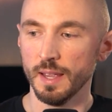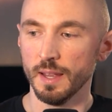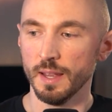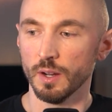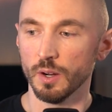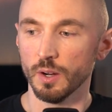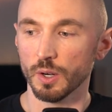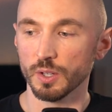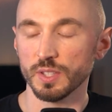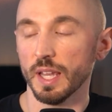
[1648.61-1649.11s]

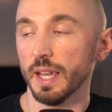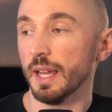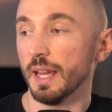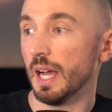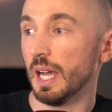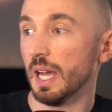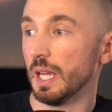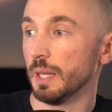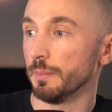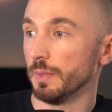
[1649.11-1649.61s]
or say
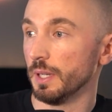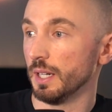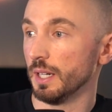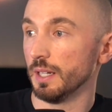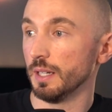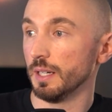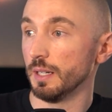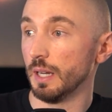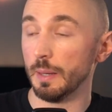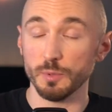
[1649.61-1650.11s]

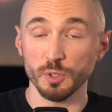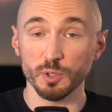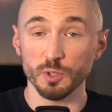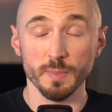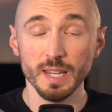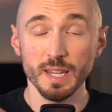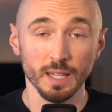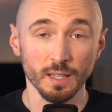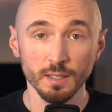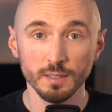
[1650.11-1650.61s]
I'm just
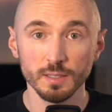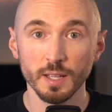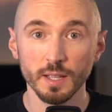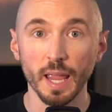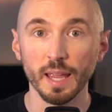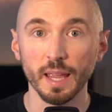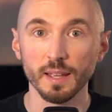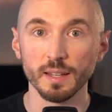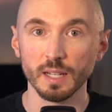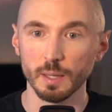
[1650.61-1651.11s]
me
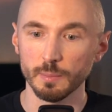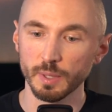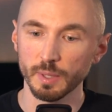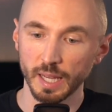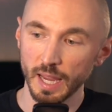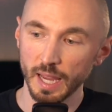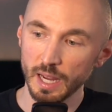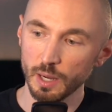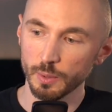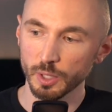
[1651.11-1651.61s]
and I'm like,
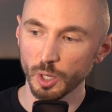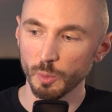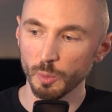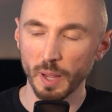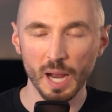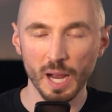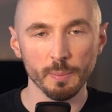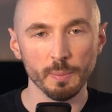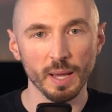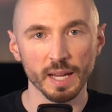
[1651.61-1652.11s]
hey, I want to go
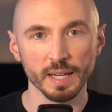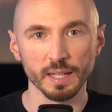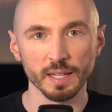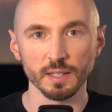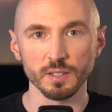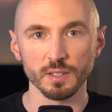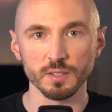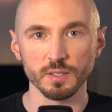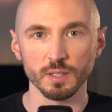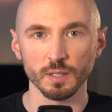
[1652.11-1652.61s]
backpacking
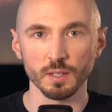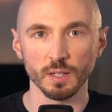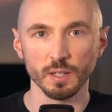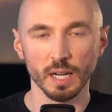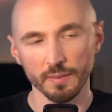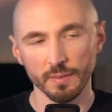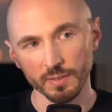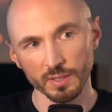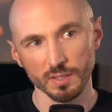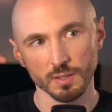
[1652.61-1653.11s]
this year. I
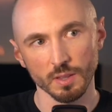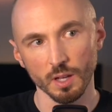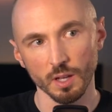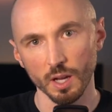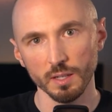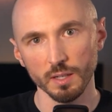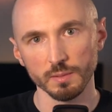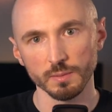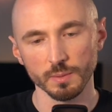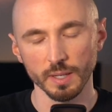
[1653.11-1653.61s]
have this
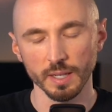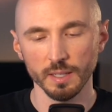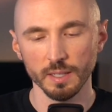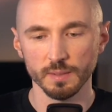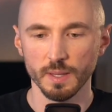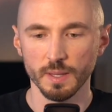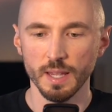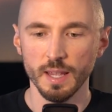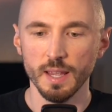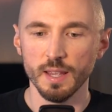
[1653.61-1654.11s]
thought, right?
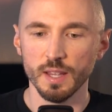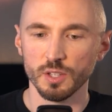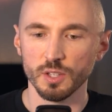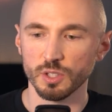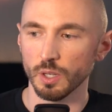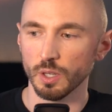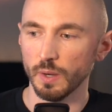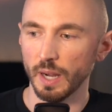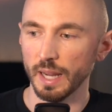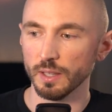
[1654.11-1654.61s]

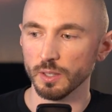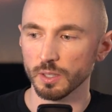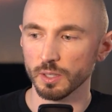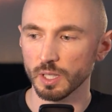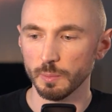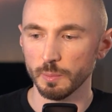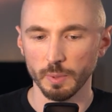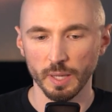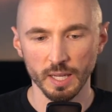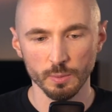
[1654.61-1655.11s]
So I look
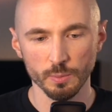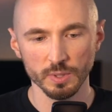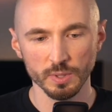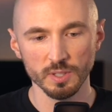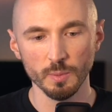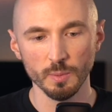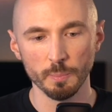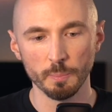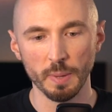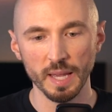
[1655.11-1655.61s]
up, hey, what's
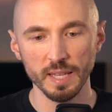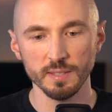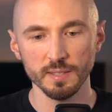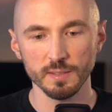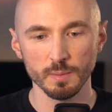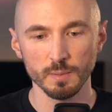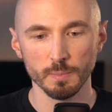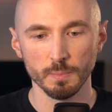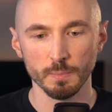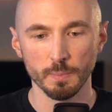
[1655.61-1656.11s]
the
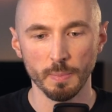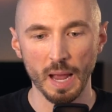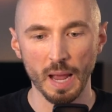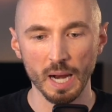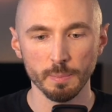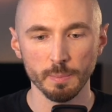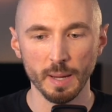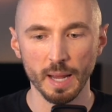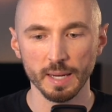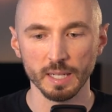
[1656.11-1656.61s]
best
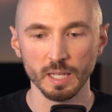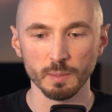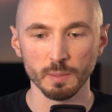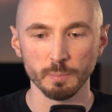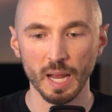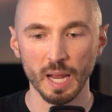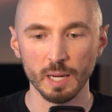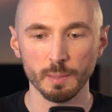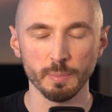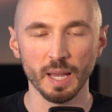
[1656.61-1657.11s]
backpacking
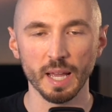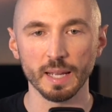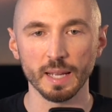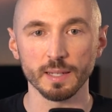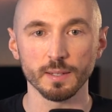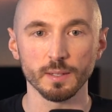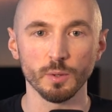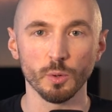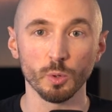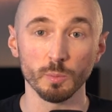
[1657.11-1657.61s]

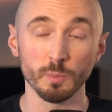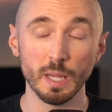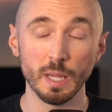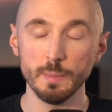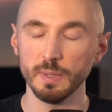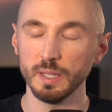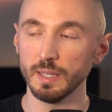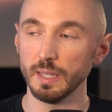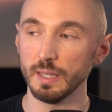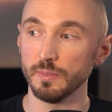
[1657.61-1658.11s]
backpack? Or
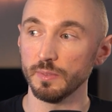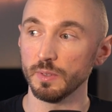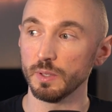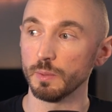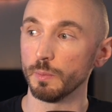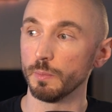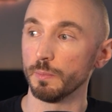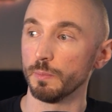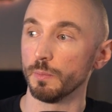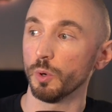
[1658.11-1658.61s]
maybe
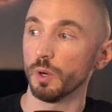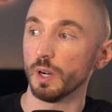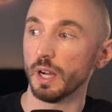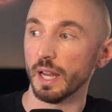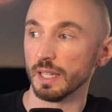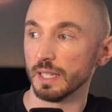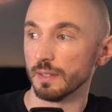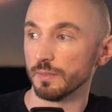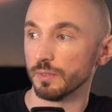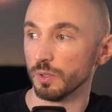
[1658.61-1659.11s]
even more high
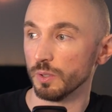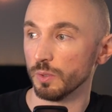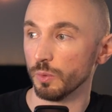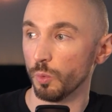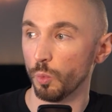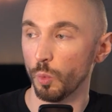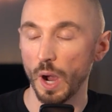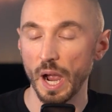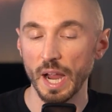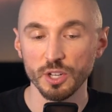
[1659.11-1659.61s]
level,
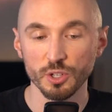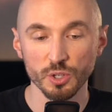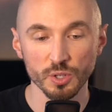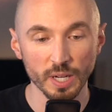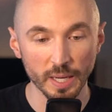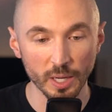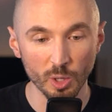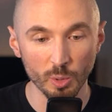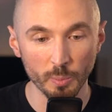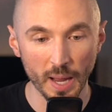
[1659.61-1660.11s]
why should
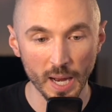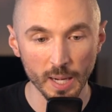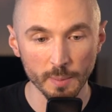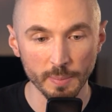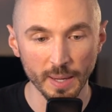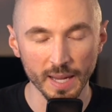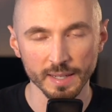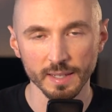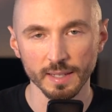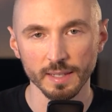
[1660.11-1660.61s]
I go
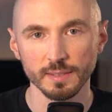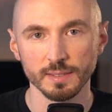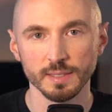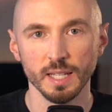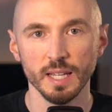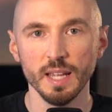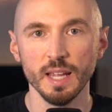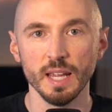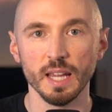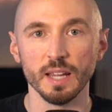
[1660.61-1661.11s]
backpacking?
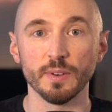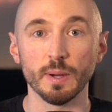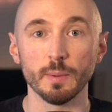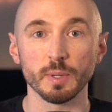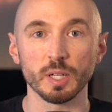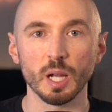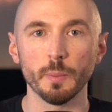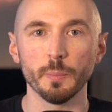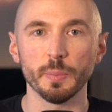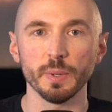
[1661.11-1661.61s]
If I'm a
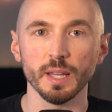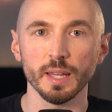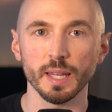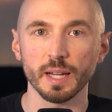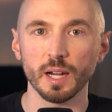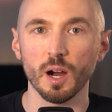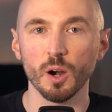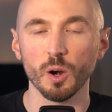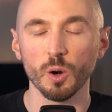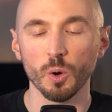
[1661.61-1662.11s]
company like
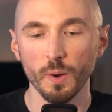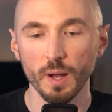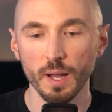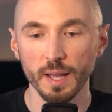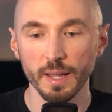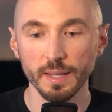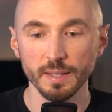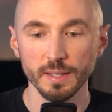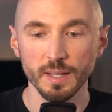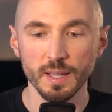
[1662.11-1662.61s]

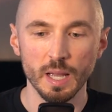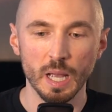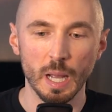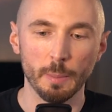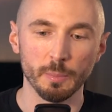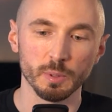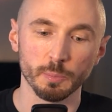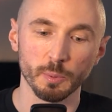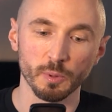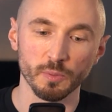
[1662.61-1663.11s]
ROI, I'm
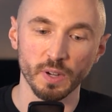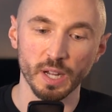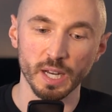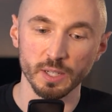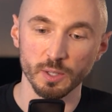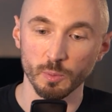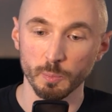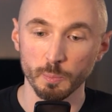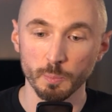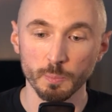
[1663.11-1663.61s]
going to provide
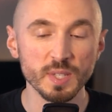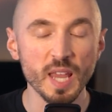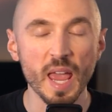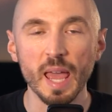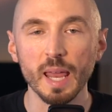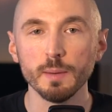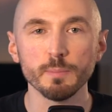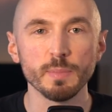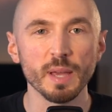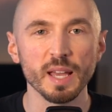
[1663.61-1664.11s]
you
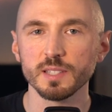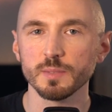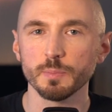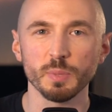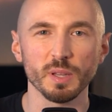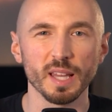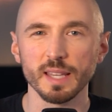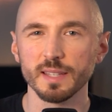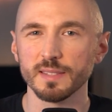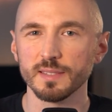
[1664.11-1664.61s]
10 best
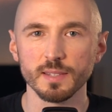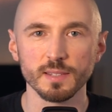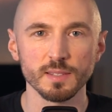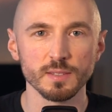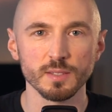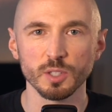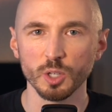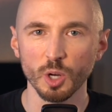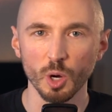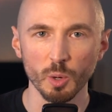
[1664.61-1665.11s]
places
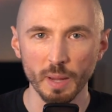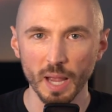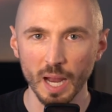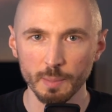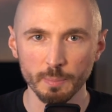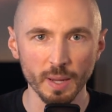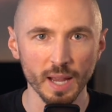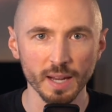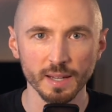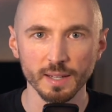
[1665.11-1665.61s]
to go
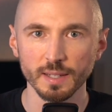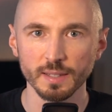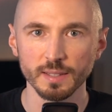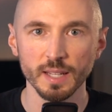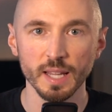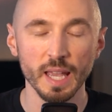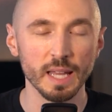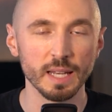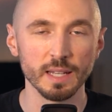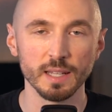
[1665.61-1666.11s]
backpacking.
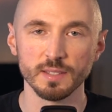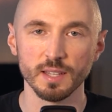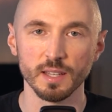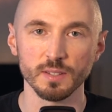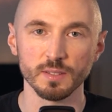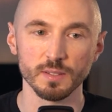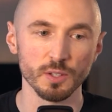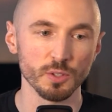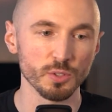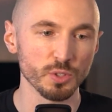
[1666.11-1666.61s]
And it
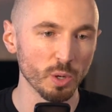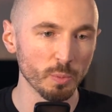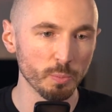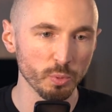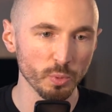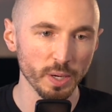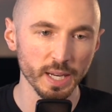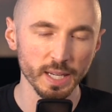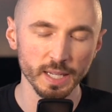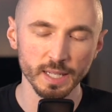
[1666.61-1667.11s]
says there's no
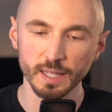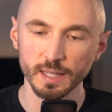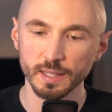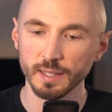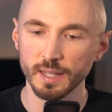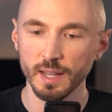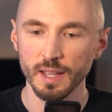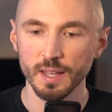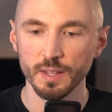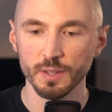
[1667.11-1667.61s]
branding,
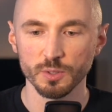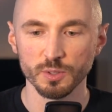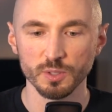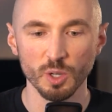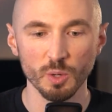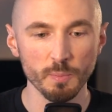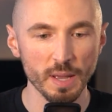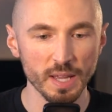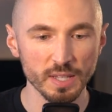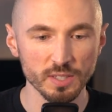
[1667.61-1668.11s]
there's no
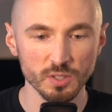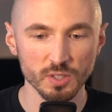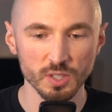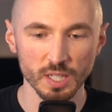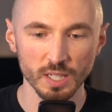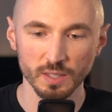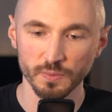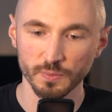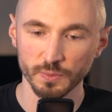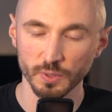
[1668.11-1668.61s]

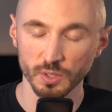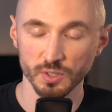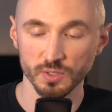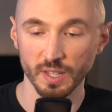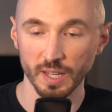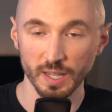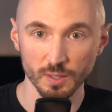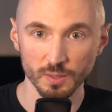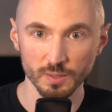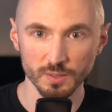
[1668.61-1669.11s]
messaging for
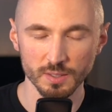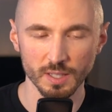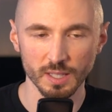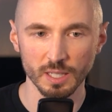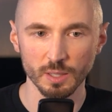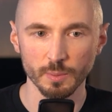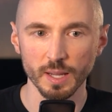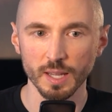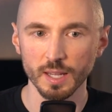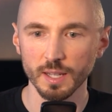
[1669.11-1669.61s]
sales
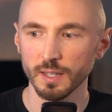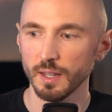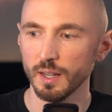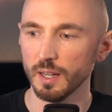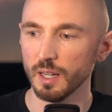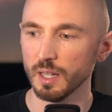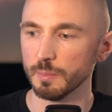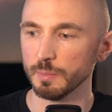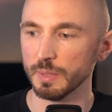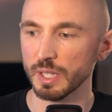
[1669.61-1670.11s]
anyway.
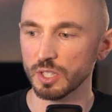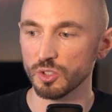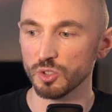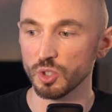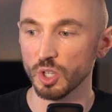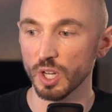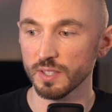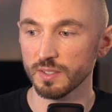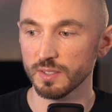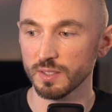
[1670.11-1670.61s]
It's
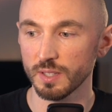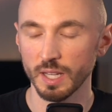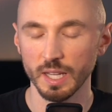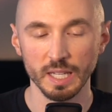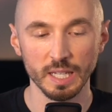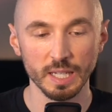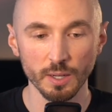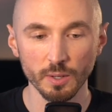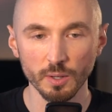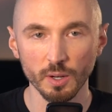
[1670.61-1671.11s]
just,
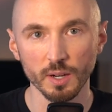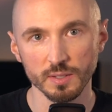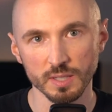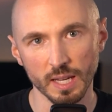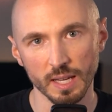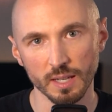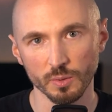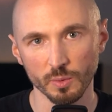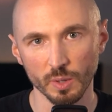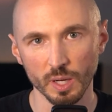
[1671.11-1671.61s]
here are
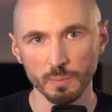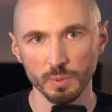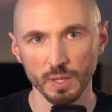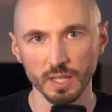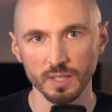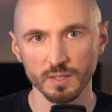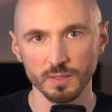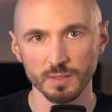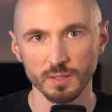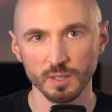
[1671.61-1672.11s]
10 great
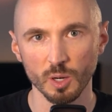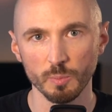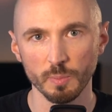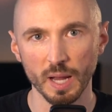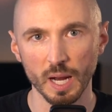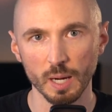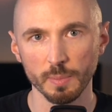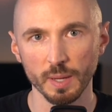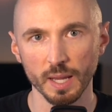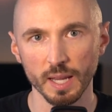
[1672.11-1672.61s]
places to go
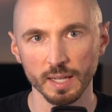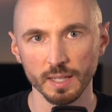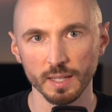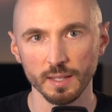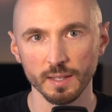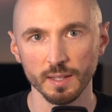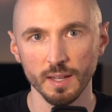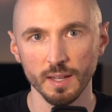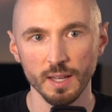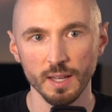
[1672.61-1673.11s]
backpacking.
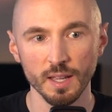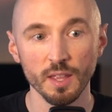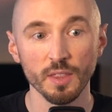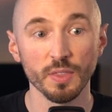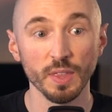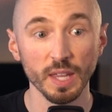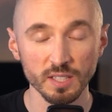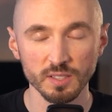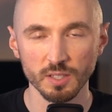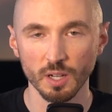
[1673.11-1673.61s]

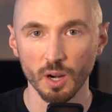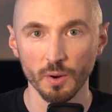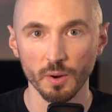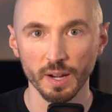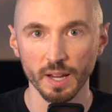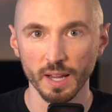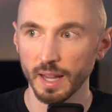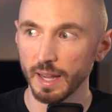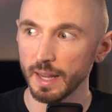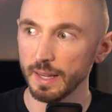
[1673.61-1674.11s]
Thanks,
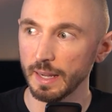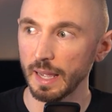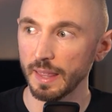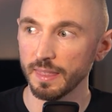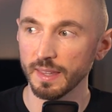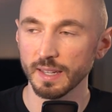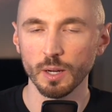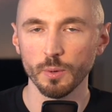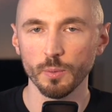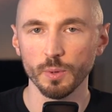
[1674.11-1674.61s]
ROI. I
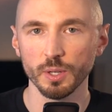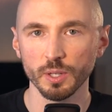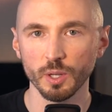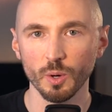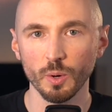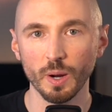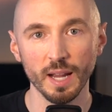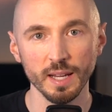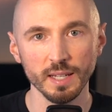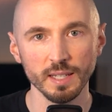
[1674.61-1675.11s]
think I want to
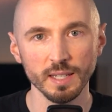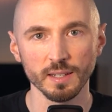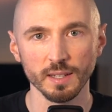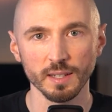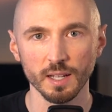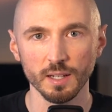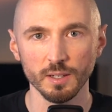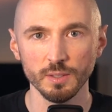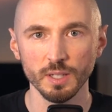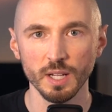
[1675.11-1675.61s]
go hiking
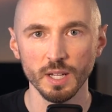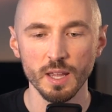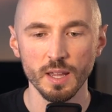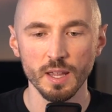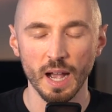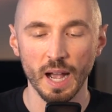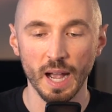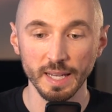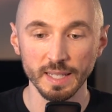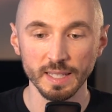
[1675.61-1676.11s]
now.
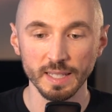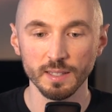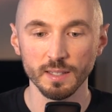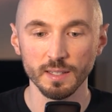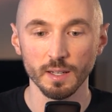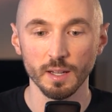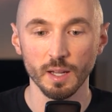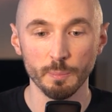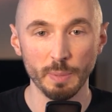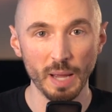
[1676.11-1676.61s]
I need
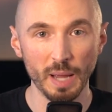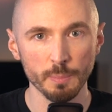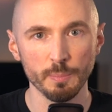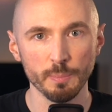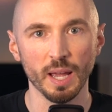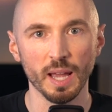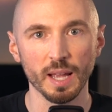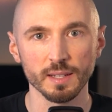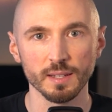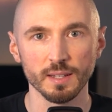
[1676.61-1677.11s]
a
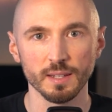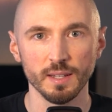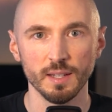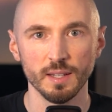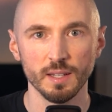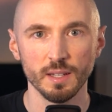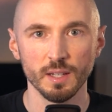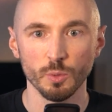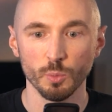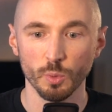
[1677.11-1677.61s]
backpack.
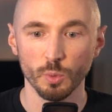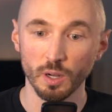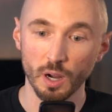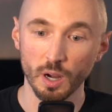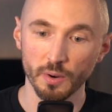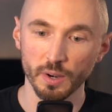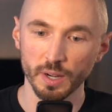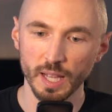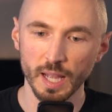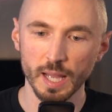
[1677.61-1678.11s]
Well,
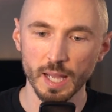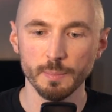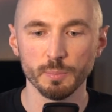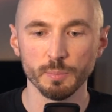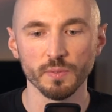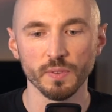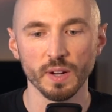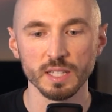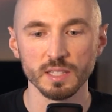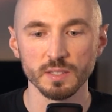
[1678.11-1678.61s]
ROI
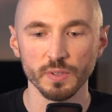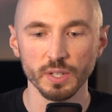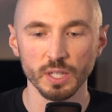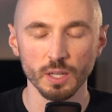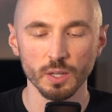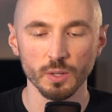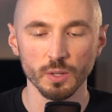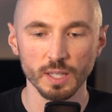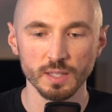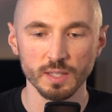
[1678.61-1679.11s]
provides a
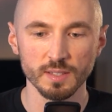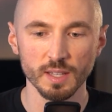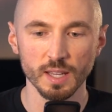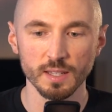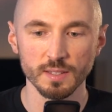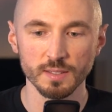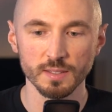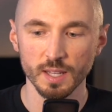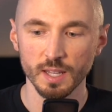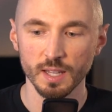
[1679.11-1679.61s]
video that
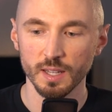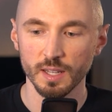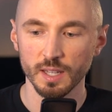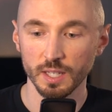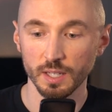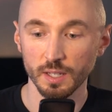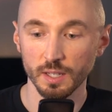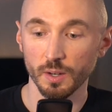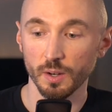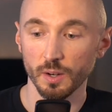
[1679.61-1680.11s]
says,
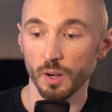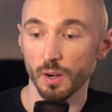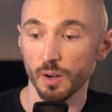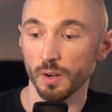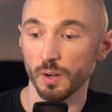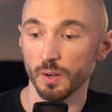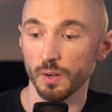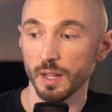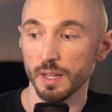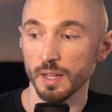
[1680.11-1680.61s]
here
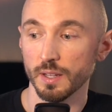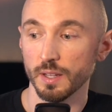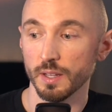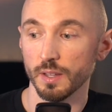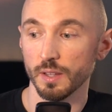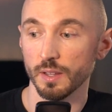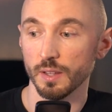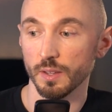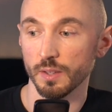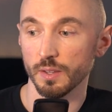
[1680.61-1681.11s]
are
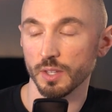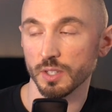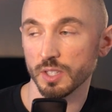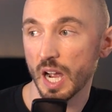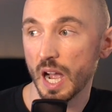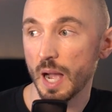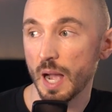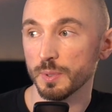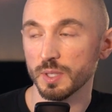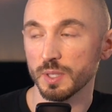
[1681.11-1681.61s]
the
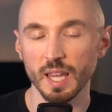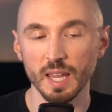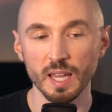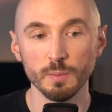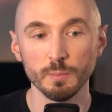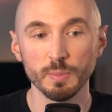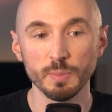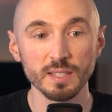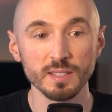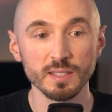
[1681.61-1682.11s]
top
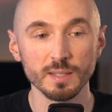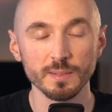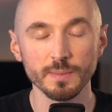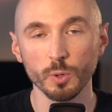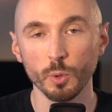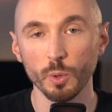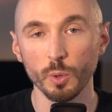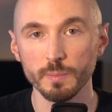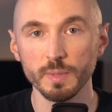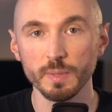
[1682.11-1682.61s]
10 pieces of
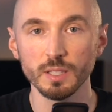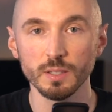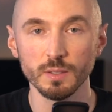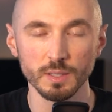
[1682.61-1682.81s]
equipment you